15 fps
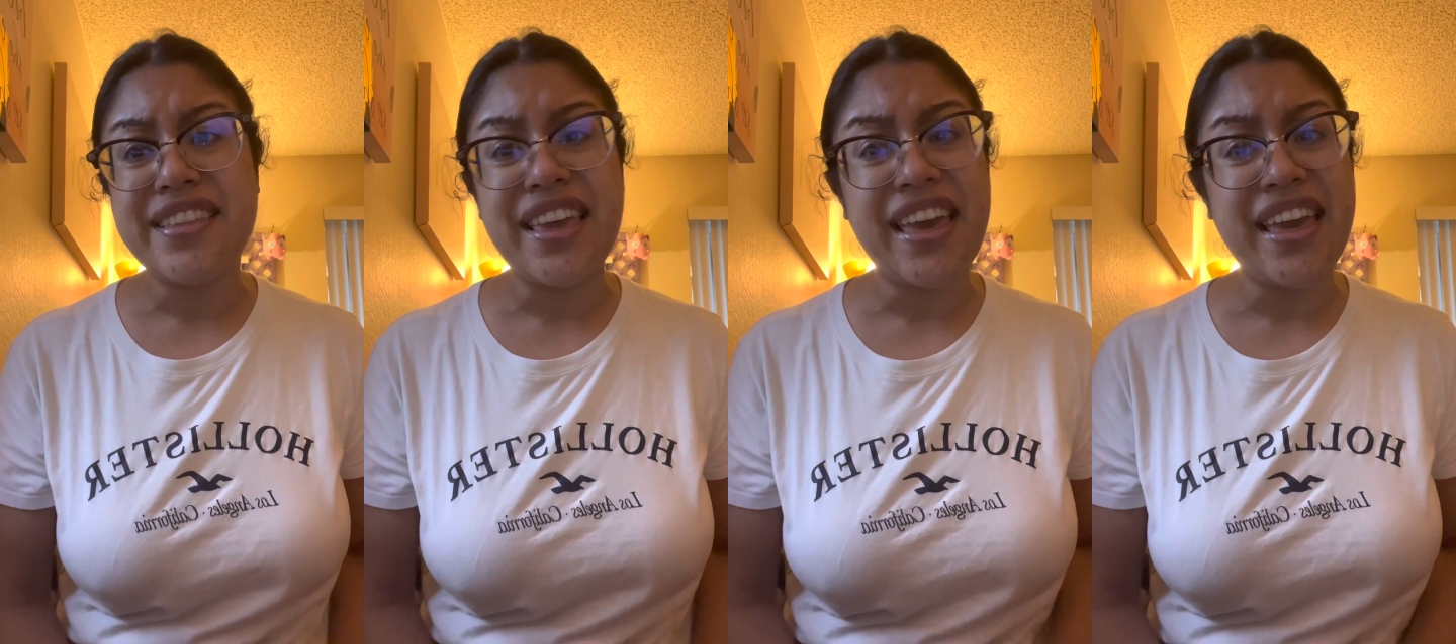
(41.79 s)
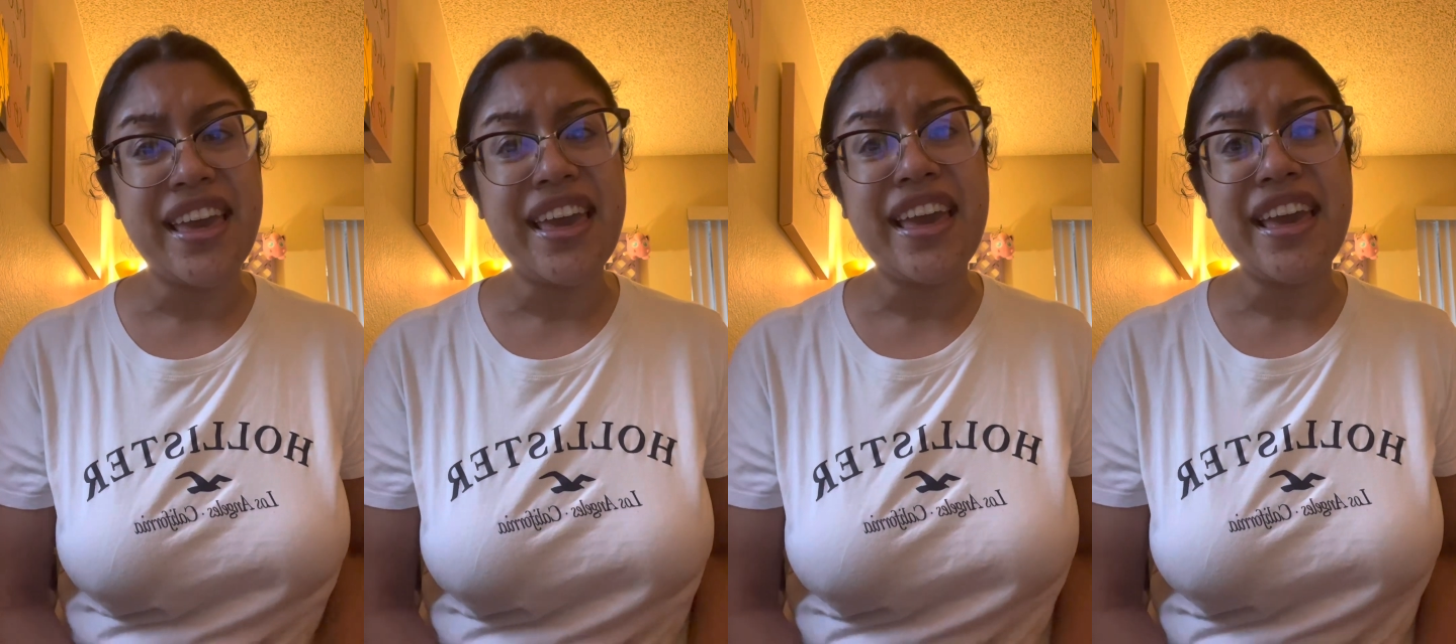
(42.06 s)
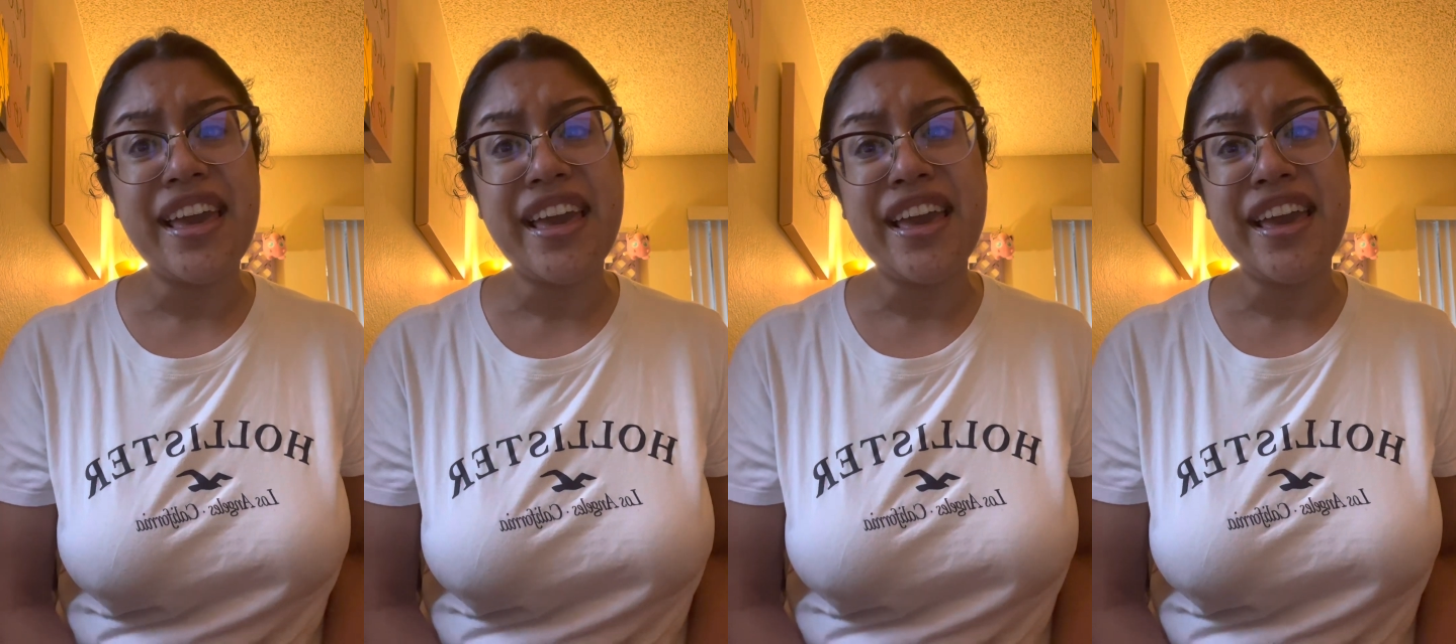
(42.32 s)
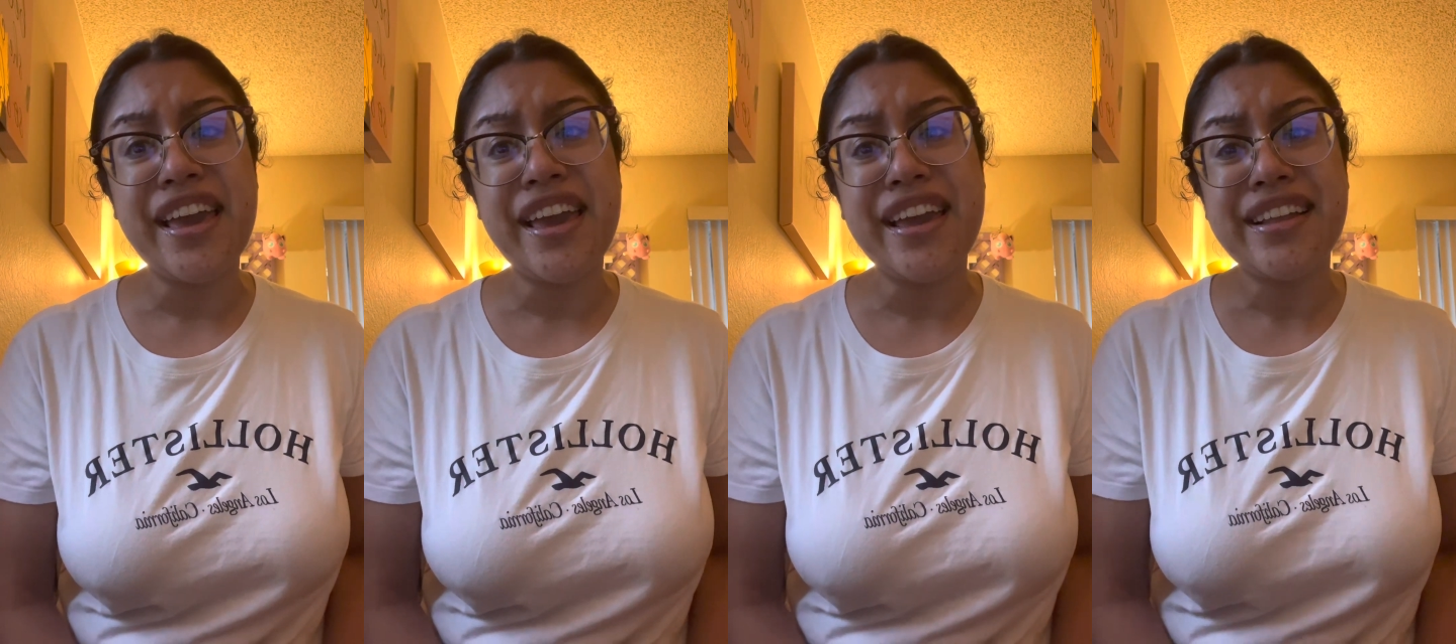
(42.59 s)

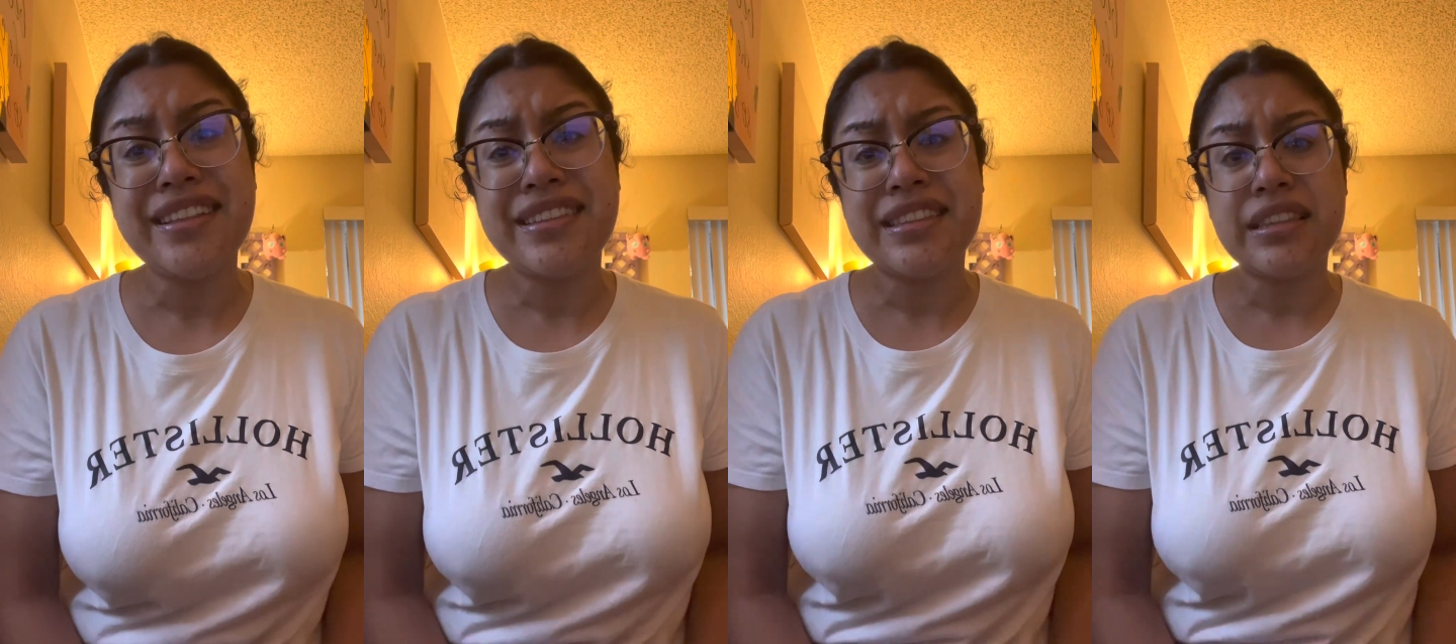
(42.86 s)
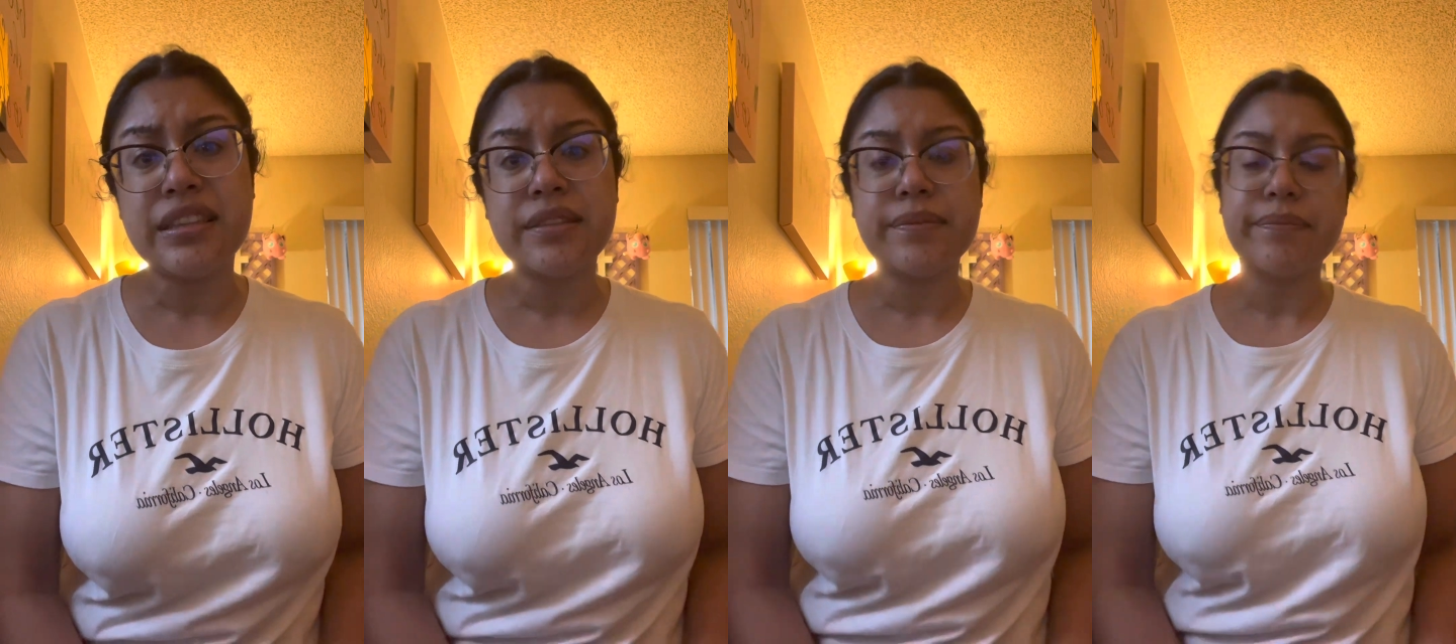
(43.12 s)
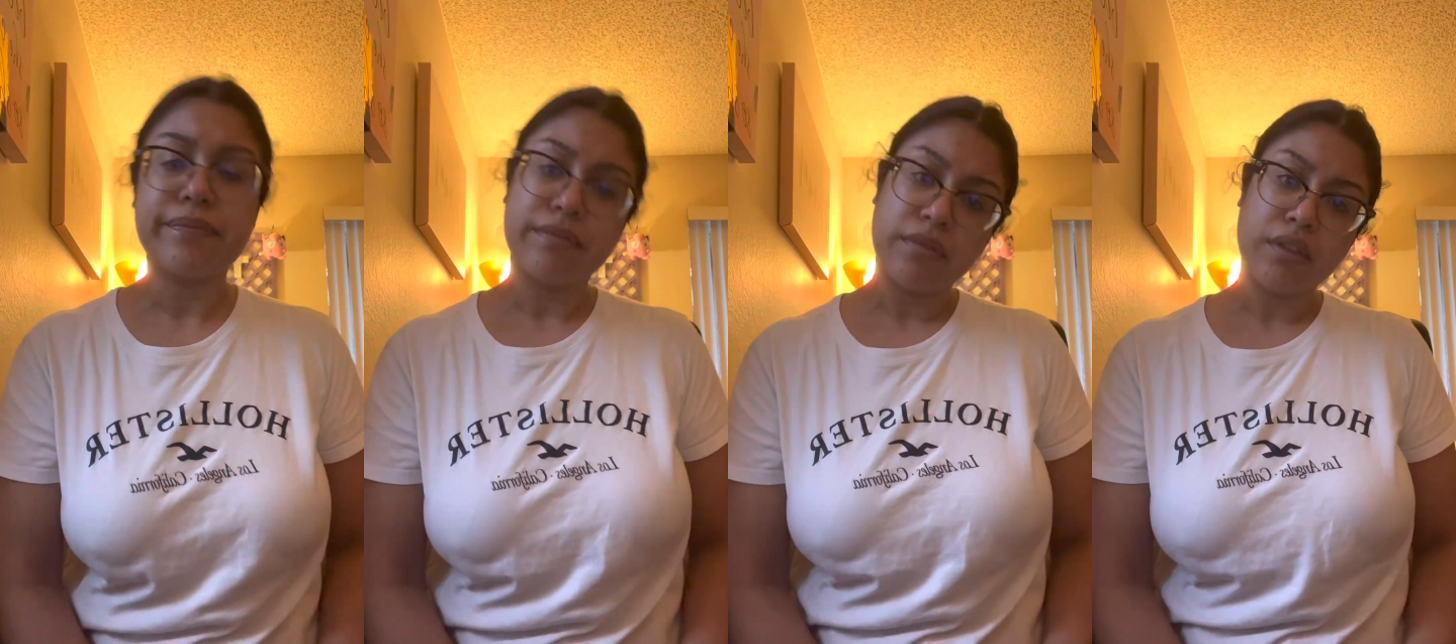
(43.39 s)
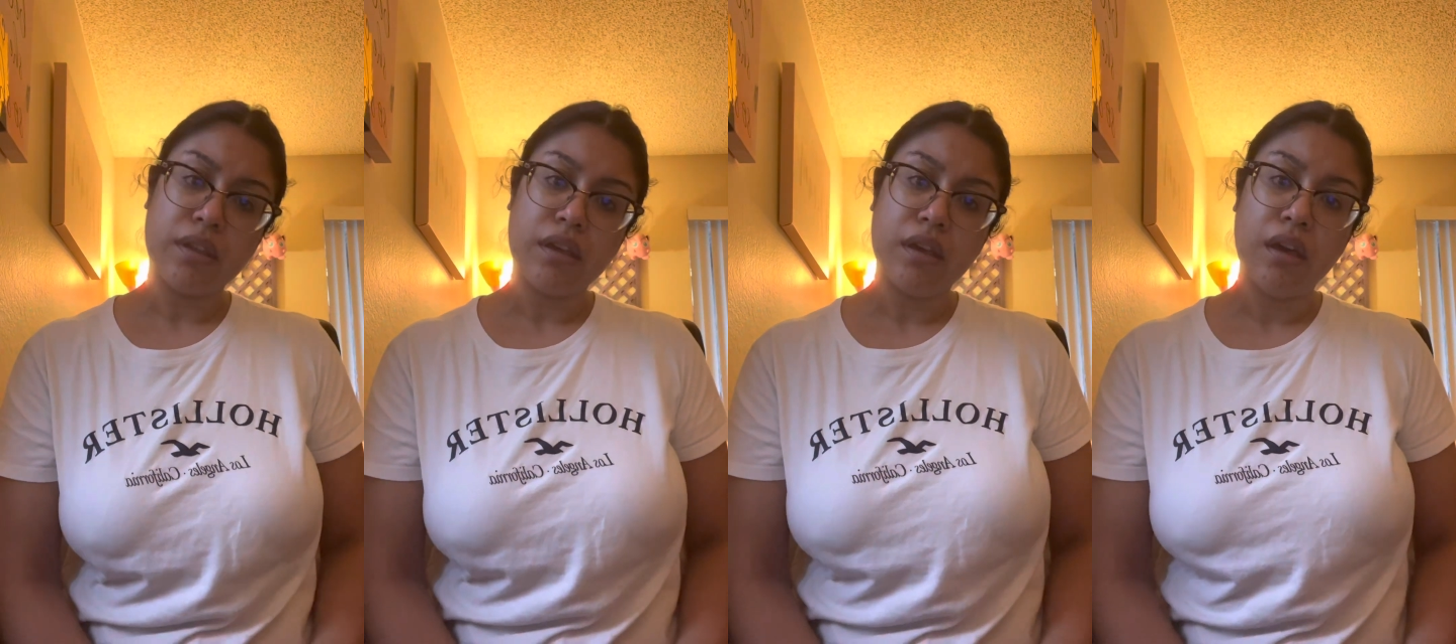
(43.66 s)

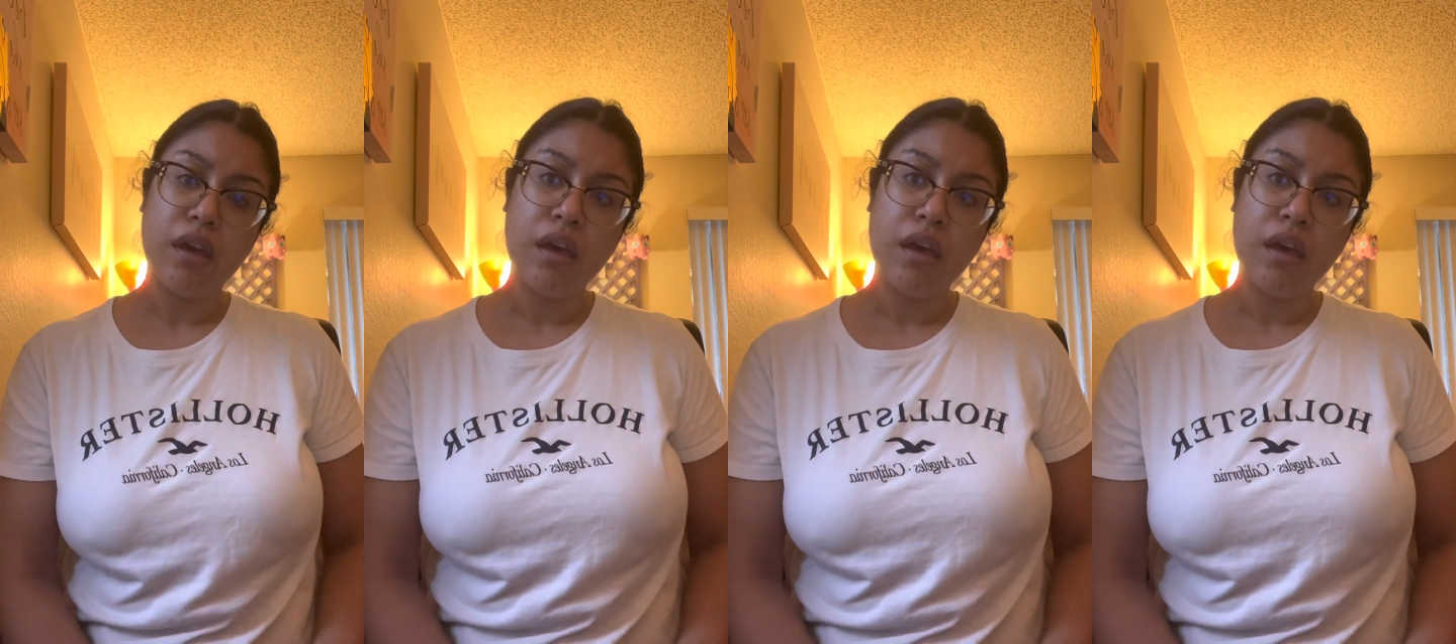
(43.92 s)
date